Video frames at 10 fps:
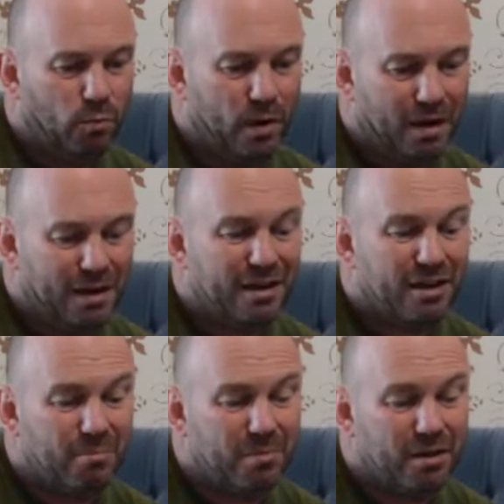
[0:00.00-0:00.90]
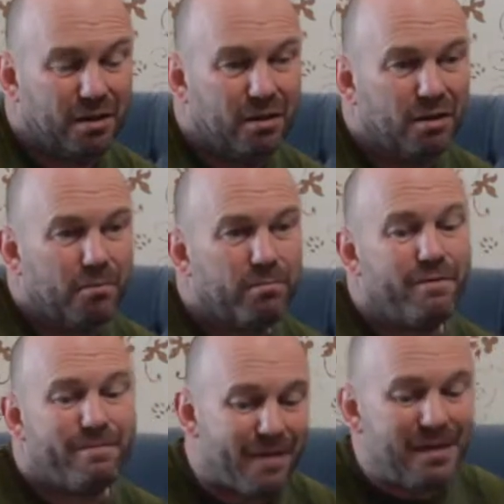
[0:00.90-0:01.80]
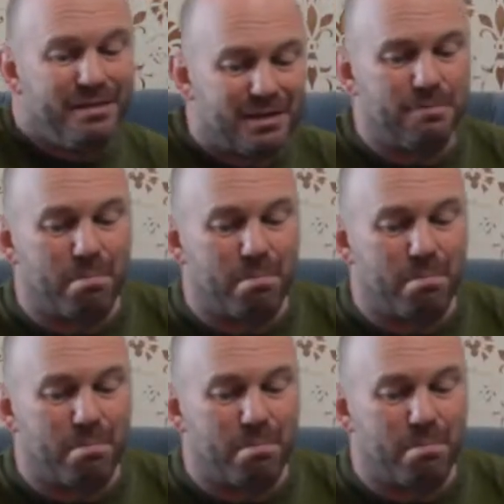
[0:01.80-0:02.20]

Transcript: when it can be prevented